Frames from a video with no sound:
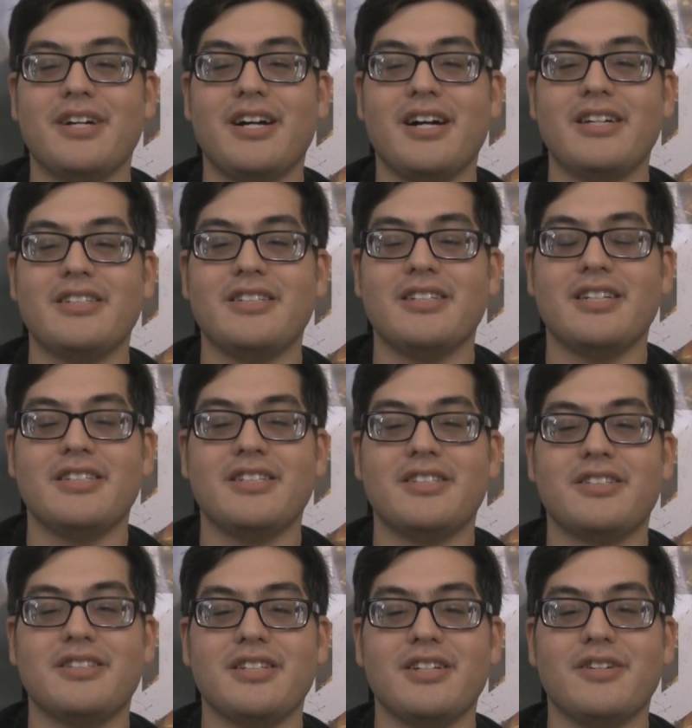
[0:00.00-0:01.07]
I
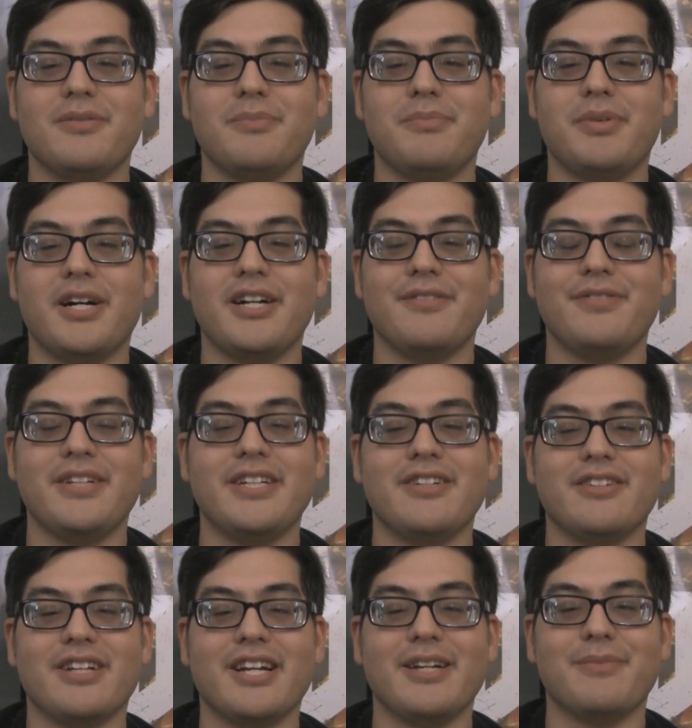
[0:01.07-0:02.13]
just, you know, buy a
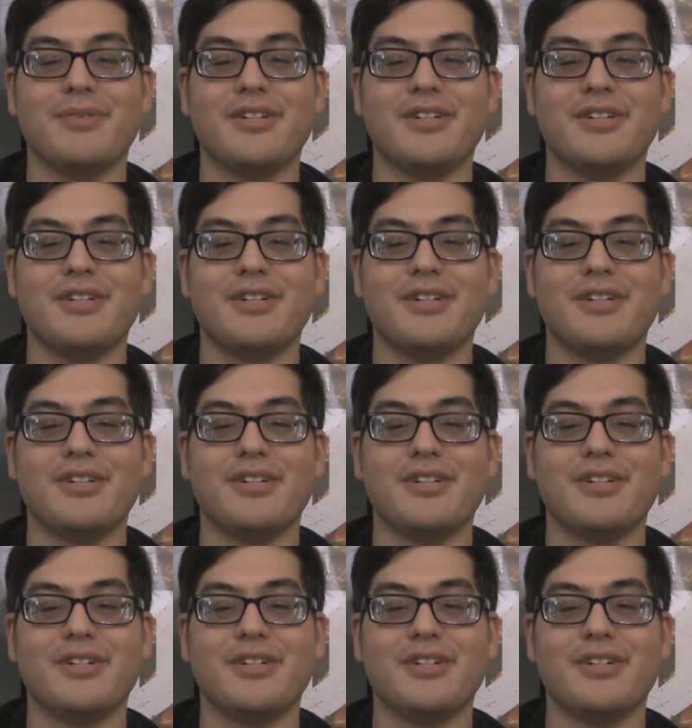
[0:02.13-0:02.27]
video game.